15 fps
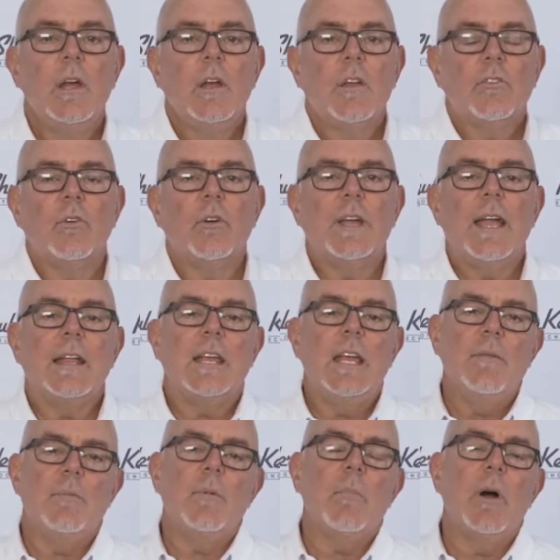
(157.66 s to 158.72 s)
So again,
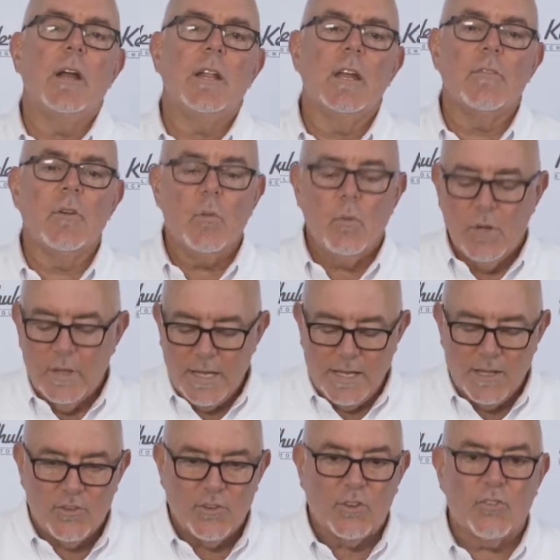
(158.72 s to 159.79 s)
keep in mind, everyone, that
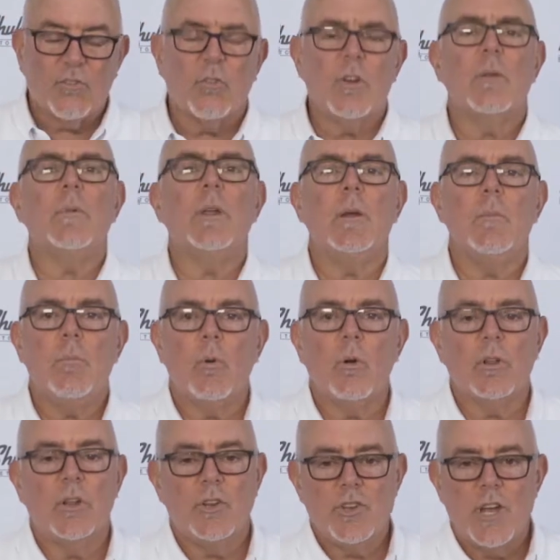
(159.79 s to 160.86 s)
it's extremely
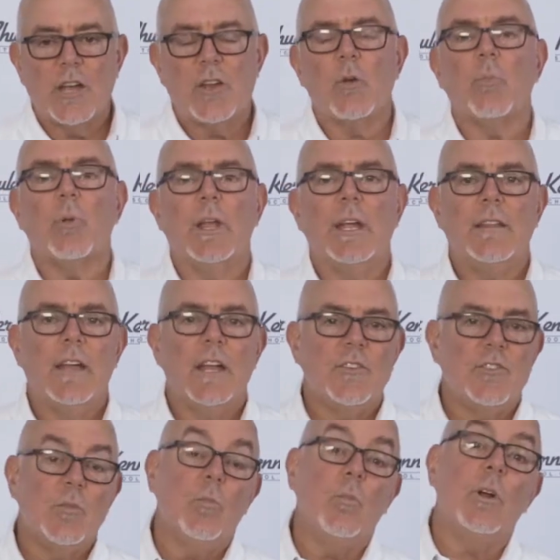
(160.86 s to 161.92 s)
important to check your blade
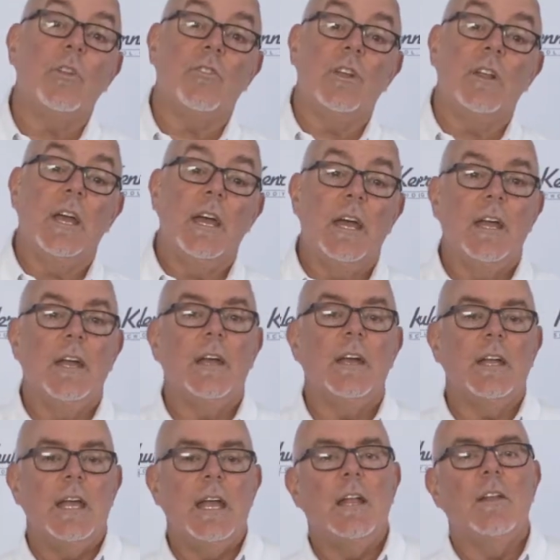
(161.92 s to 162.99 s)
tension once a day,
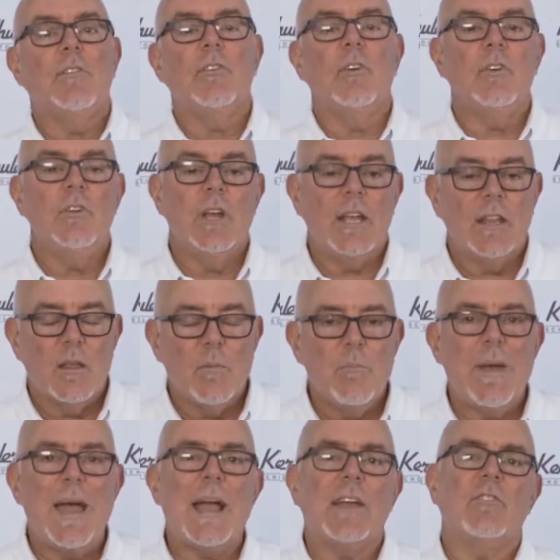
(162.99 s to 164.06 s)
again, so you get the
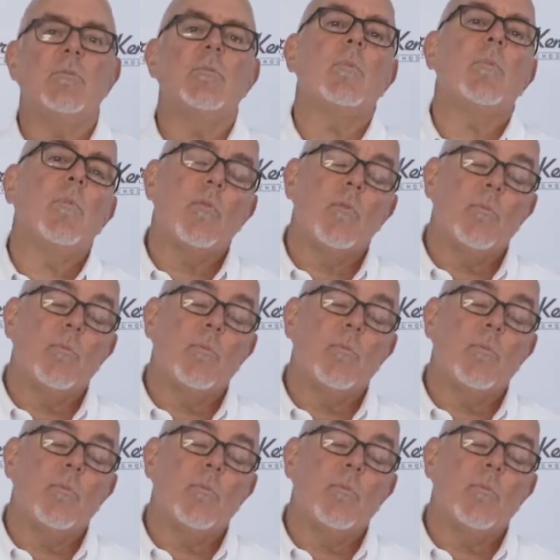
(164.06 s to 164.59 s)
maximum